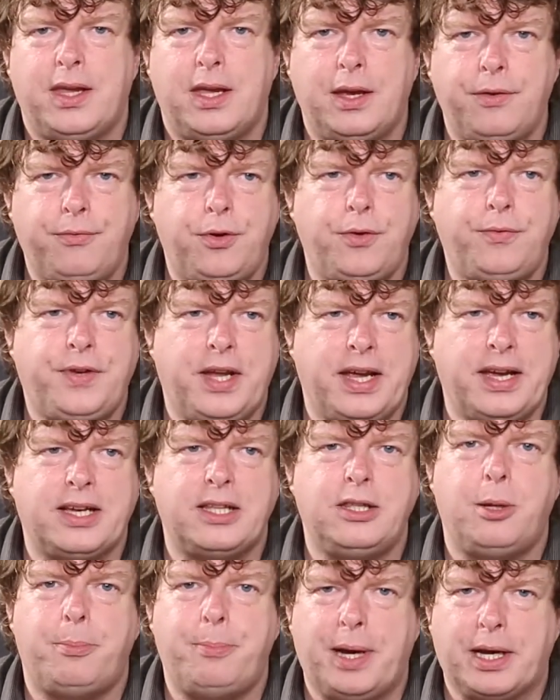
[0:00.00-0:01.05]
If you've
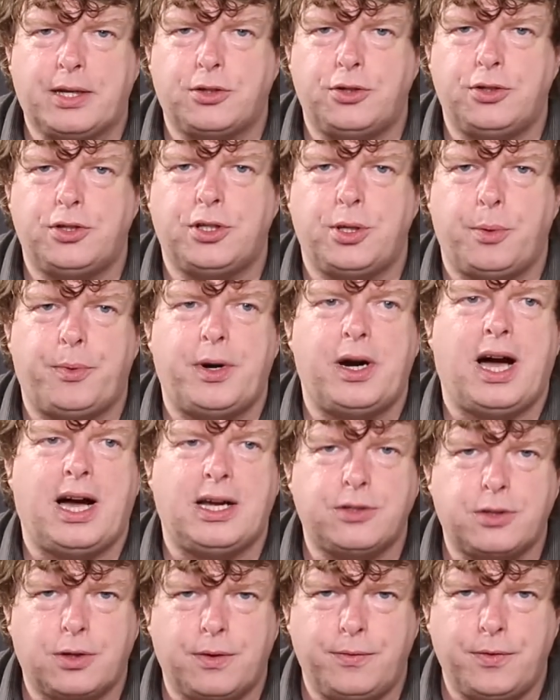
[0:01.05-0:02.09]
taken the pictures that were
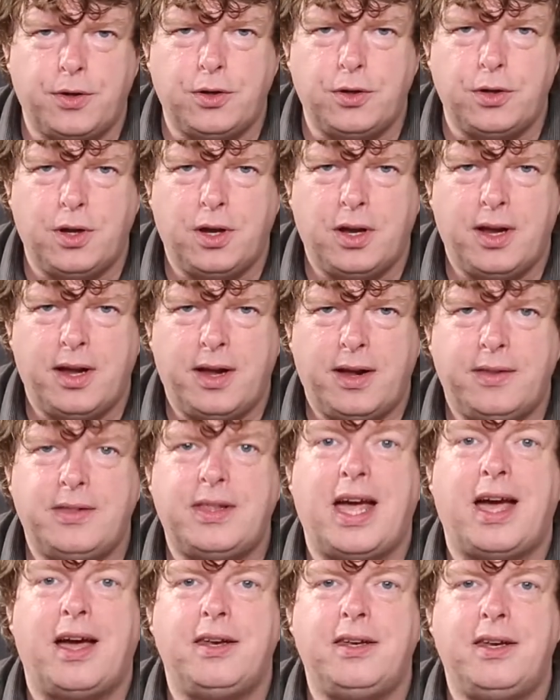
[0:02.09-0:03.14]
asked of you,
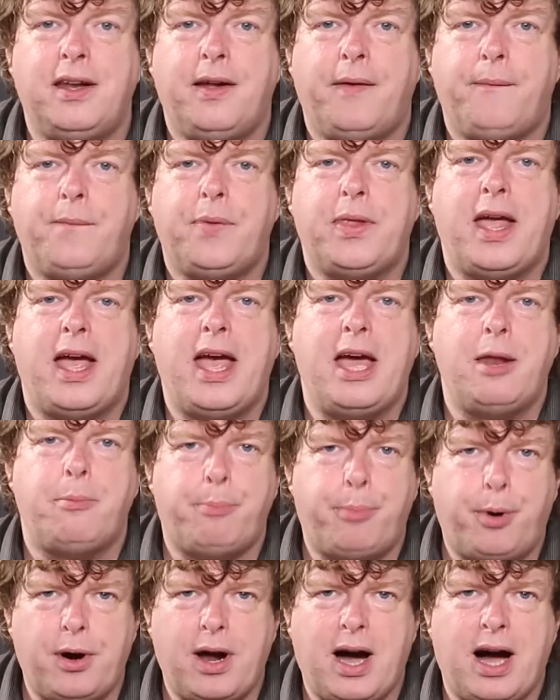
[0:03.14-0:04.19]
then
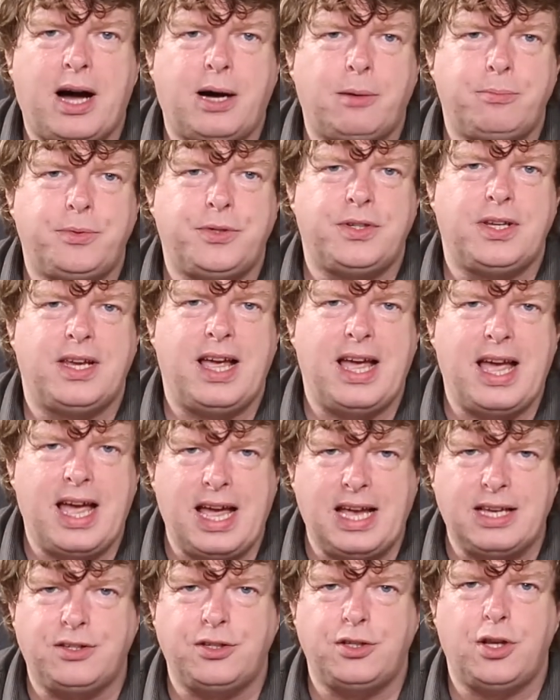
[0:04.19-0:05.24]
it perhaps
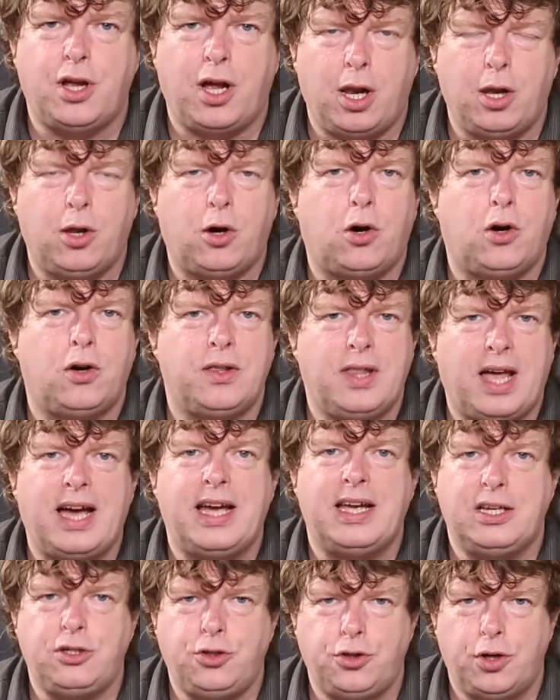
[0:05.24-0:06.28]
isn't along
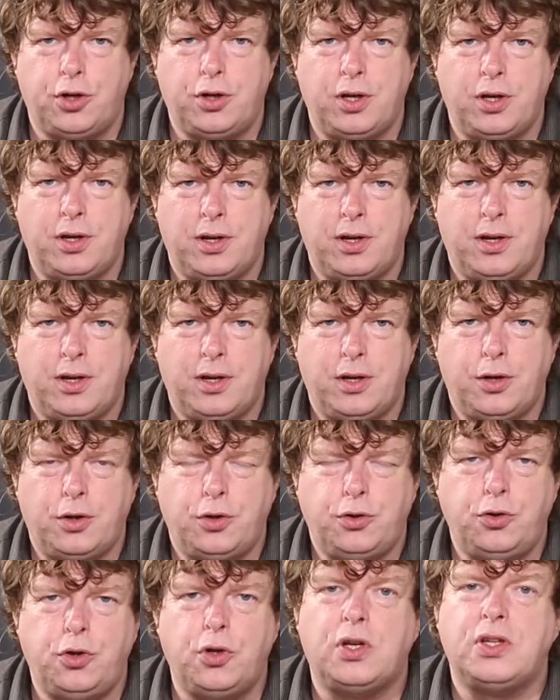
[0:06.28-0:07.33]
that issue.
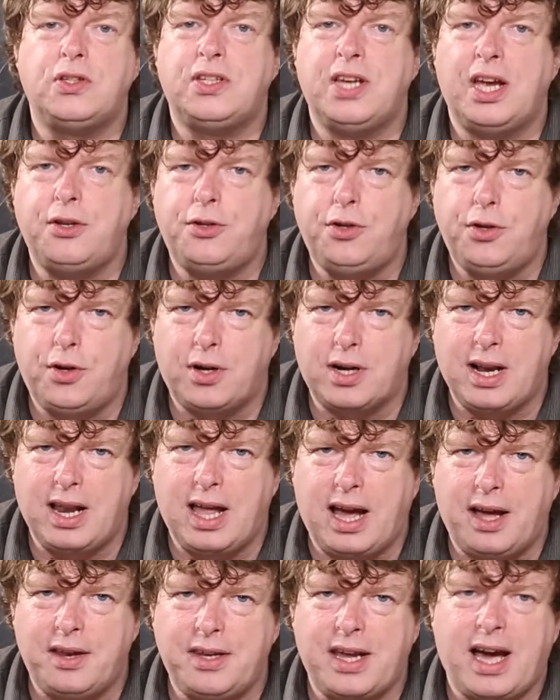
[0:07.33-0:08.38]
You can say to your
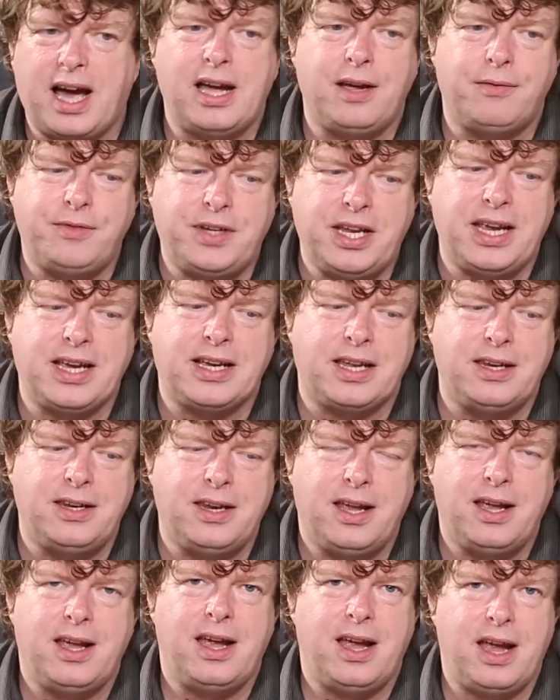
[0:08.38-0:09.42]
client, I have taken
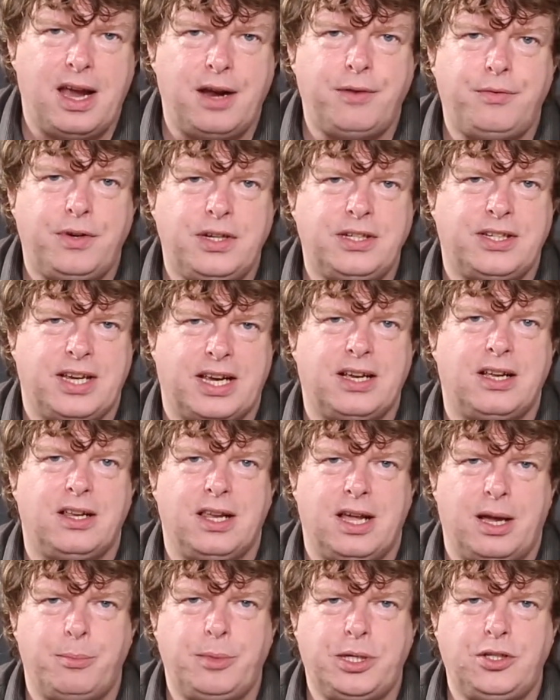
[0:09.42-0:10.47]
every
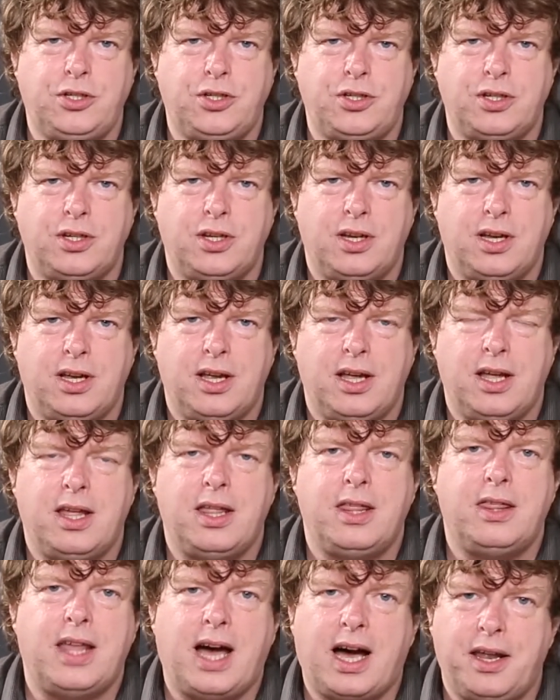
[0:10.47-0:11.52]
single image
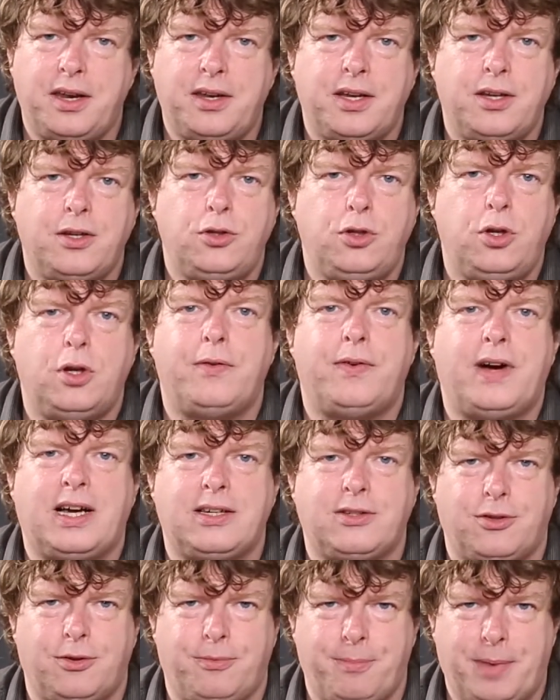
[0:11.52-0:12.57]
that you have
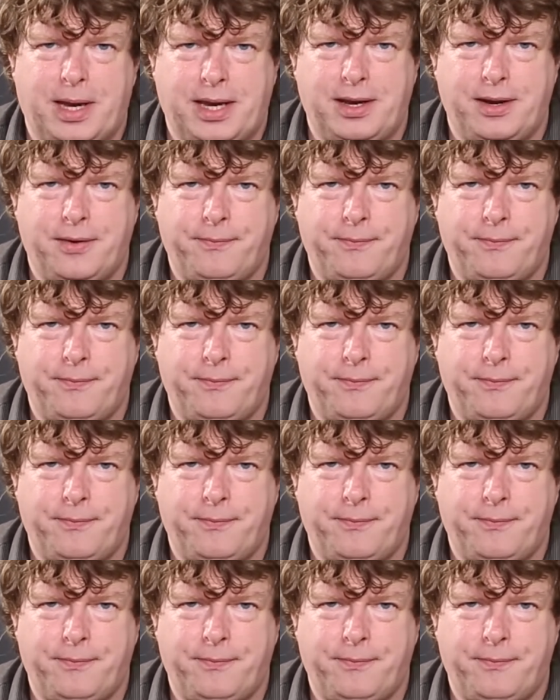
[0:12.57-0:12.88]
asked of me.